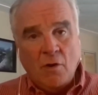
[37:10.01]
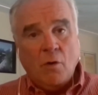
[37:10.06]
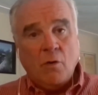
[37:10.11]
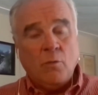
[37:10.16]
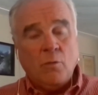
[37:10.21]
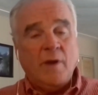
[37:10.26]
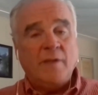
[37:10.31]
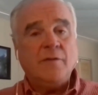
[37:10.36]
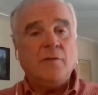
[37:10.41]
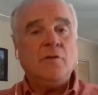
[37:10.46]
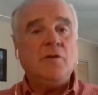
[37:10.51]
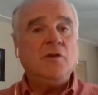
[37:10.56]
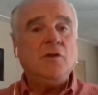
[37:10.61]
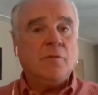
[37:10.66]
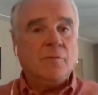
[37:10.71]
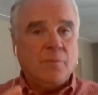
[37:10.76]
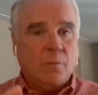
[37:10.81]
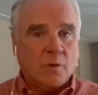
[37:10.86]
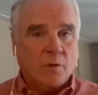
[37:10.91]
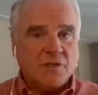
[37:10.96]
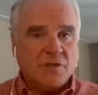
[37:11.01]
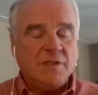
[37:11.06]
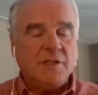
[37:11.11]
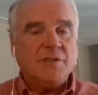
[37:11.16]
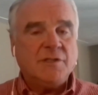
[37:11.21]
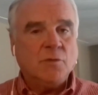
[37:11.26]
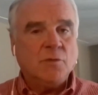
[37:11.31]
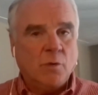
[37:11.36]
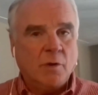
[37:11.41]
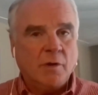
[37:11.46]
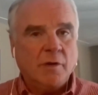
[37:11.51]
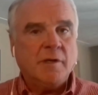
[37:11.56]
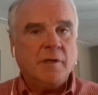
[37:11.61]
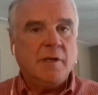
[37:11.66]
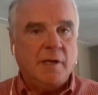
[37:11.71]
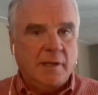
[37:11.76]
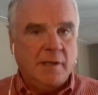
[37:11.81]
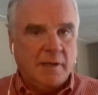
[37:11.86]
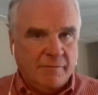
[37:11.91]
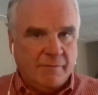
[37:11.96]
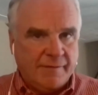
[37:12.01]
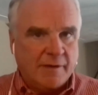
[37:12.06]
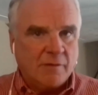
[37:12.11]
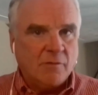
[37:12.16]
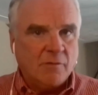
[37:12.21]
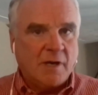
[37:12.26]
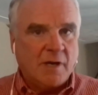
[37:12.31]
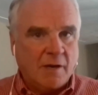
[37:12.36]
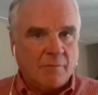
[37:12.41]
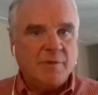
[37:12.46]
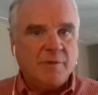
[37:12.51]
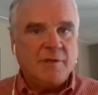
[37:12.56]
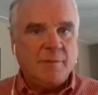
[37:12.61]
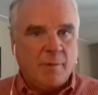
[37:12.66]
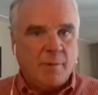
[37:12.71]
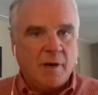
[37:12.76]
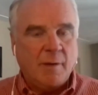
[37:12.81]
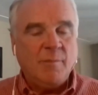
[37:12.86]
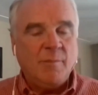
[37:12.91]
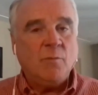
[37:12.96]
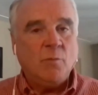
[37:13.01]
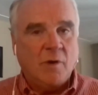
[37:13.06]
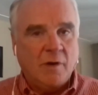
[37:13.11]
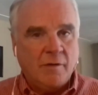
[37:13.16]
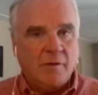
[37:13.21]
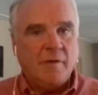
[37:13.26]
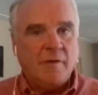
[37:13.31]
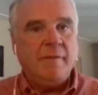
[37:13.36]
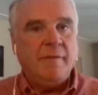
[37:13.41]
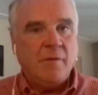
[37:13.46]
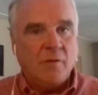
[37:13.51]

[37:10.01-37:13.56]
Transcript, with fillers: or whether you're fortunate to work in a federal government department where